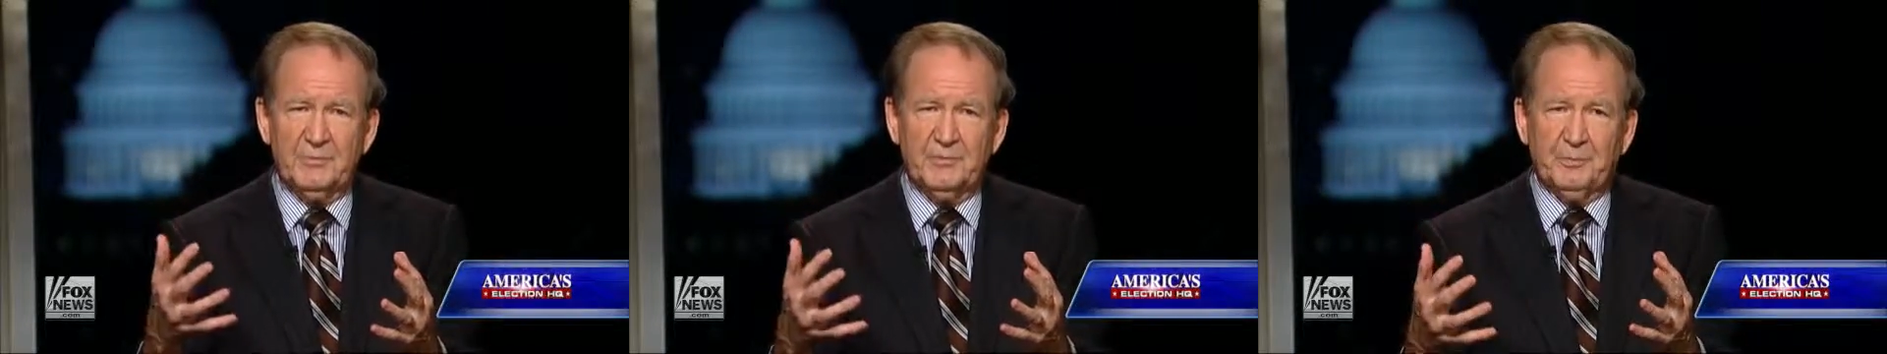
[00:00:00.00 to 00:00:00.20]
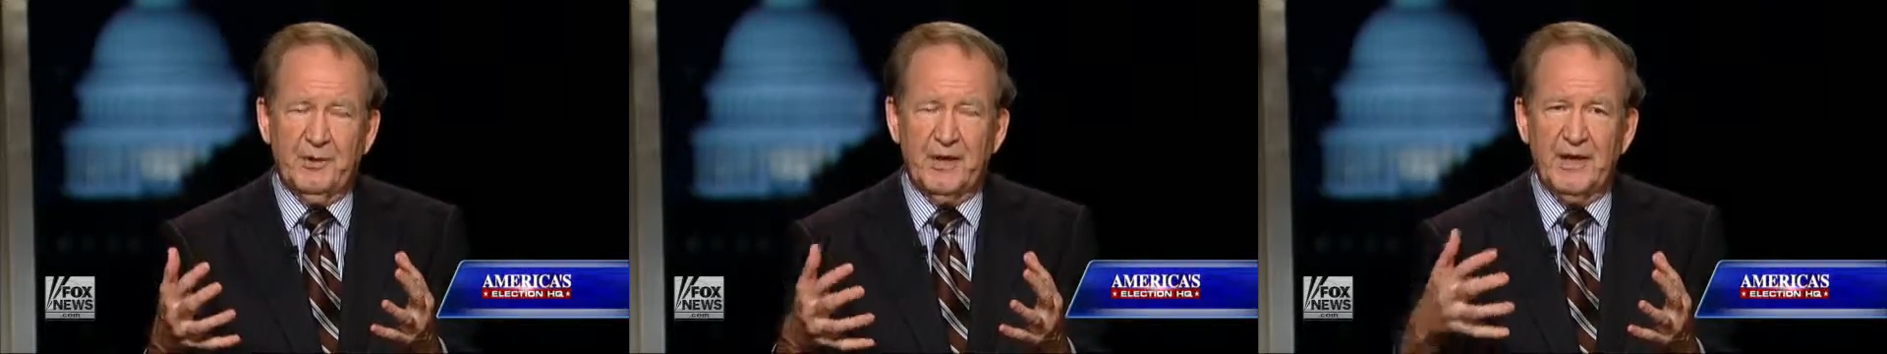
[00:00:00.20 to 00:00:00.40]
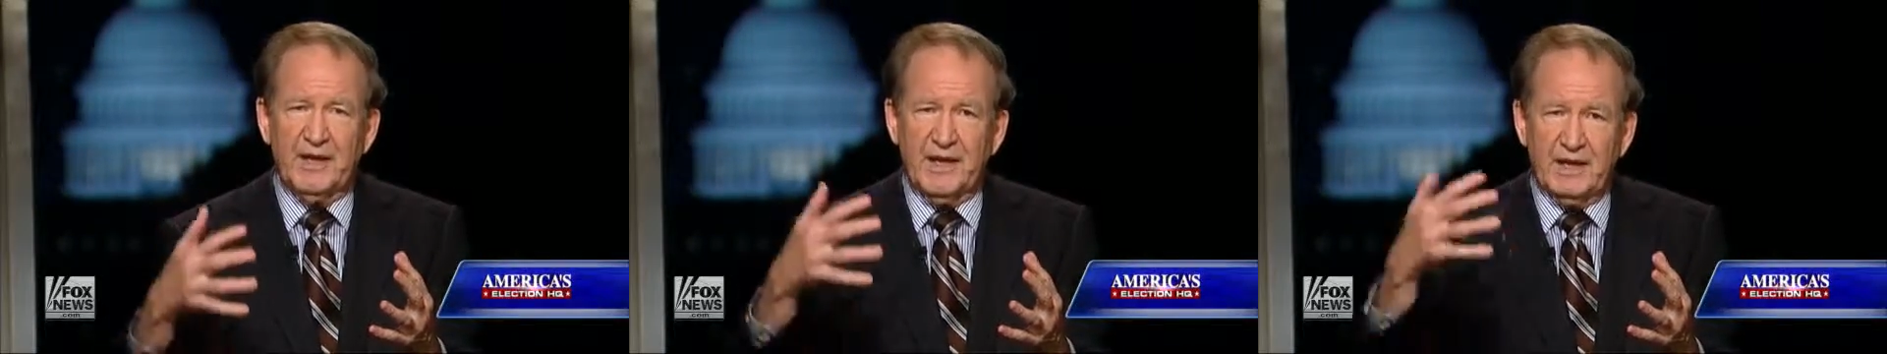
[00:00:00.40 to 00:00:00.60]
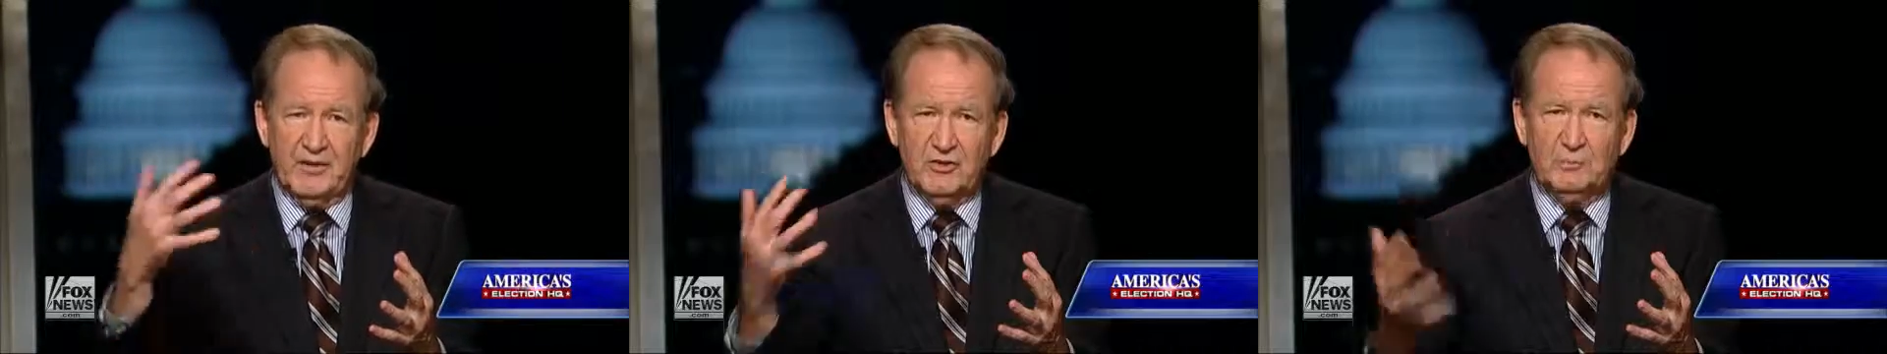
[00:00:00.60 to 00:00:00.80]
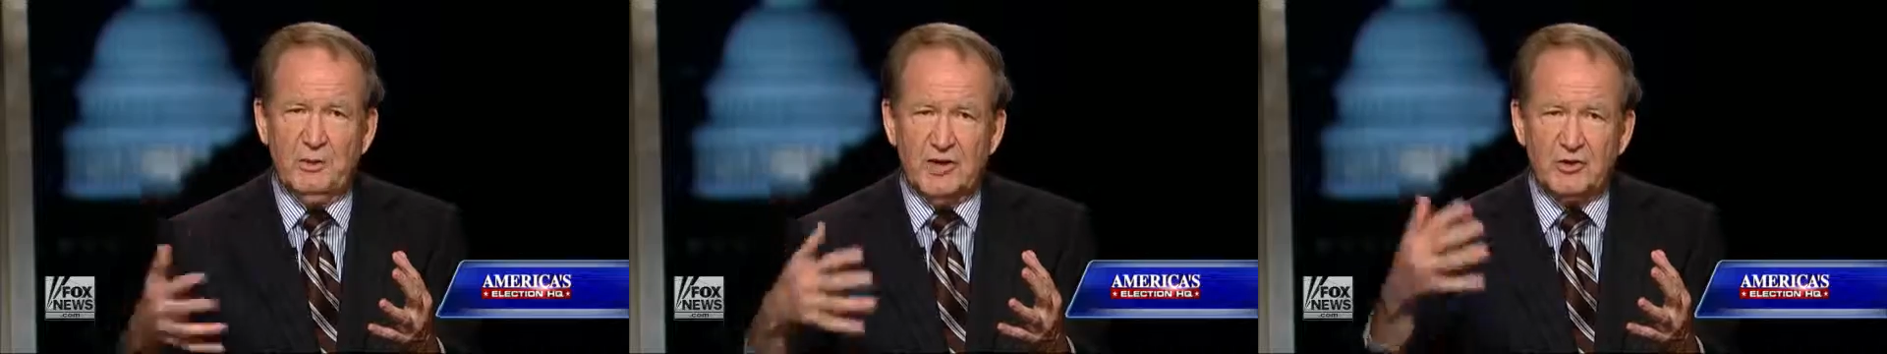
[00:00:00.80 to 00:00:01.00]
Spring and his
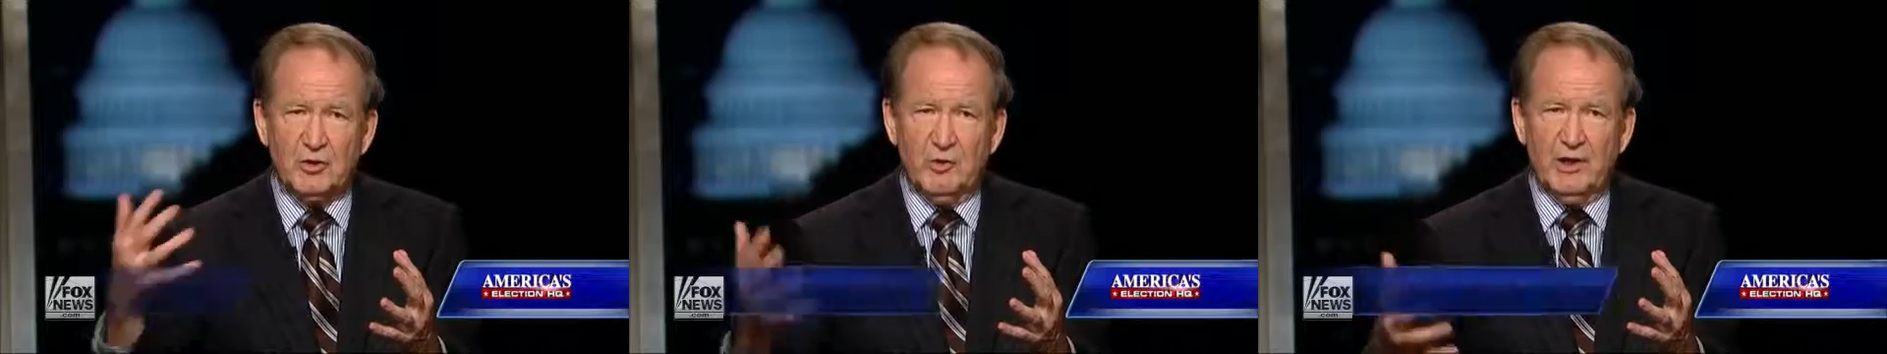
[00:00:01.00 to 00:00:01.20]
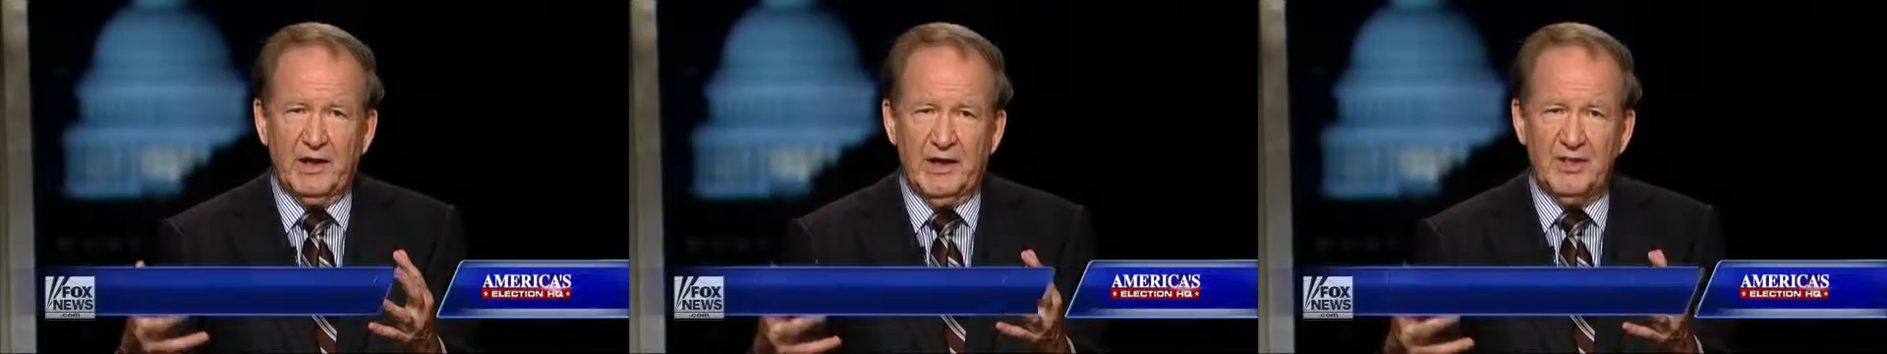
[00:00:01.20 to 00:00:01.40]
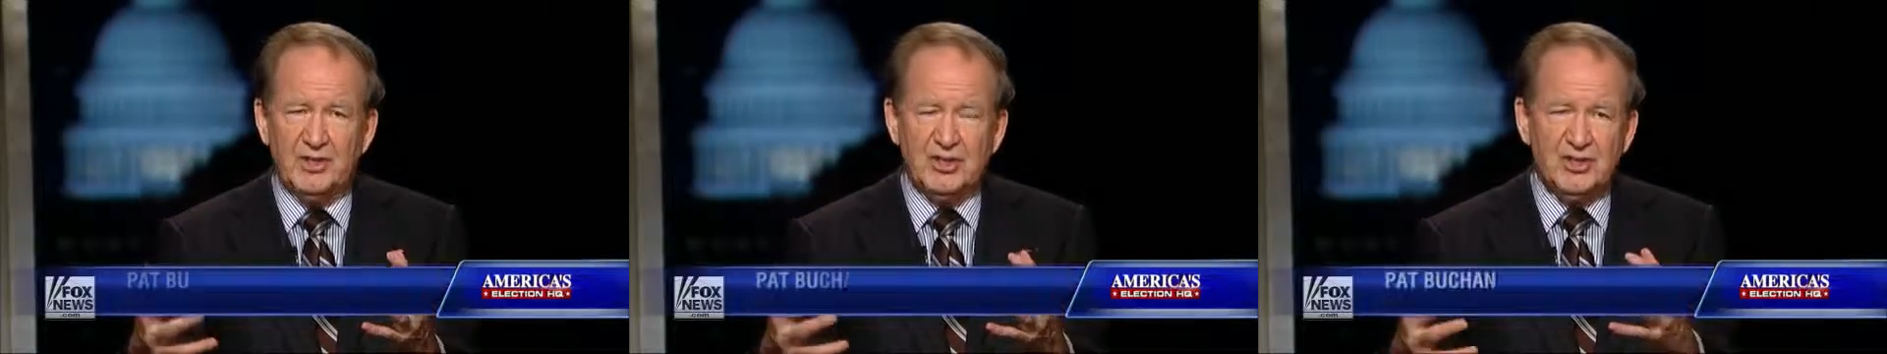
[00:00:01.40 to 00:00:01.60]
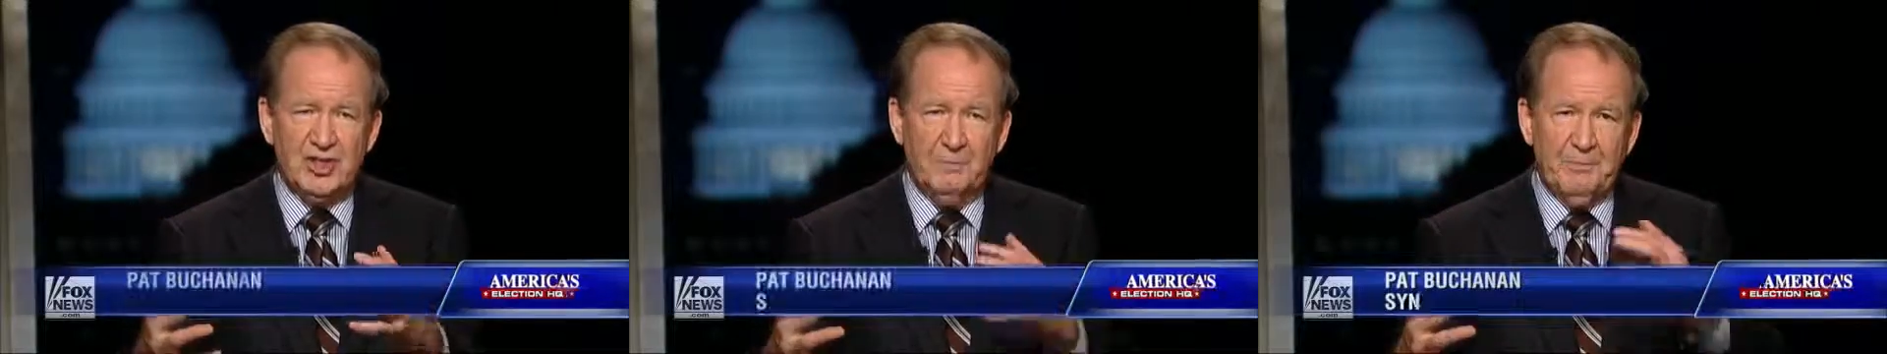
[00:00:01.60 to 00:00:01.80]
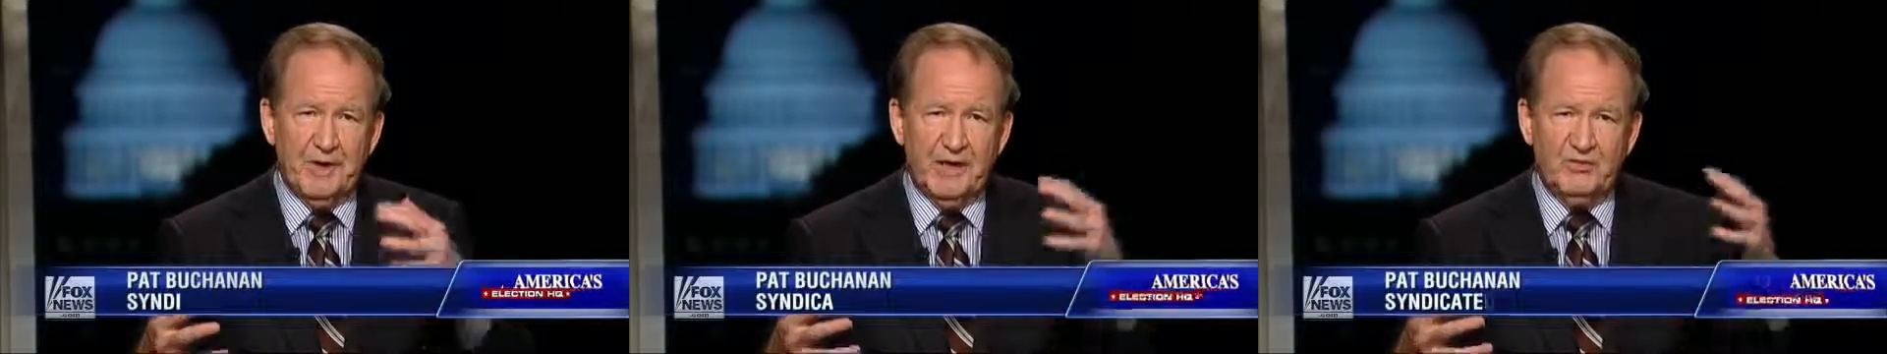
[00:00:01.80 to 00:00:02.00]
special
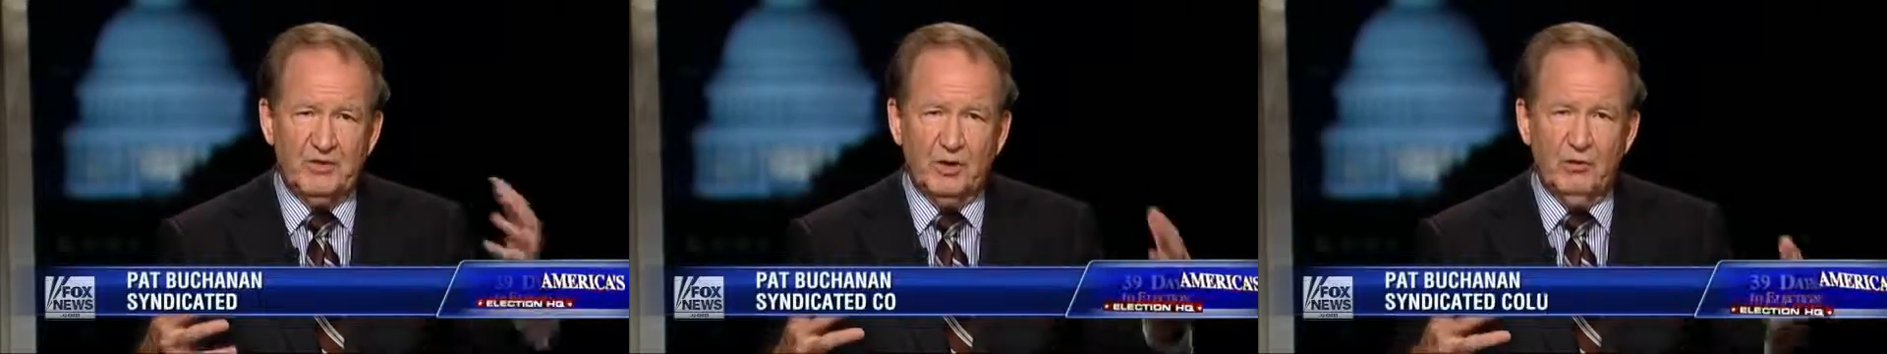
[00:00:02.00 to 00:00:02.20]
relationship because he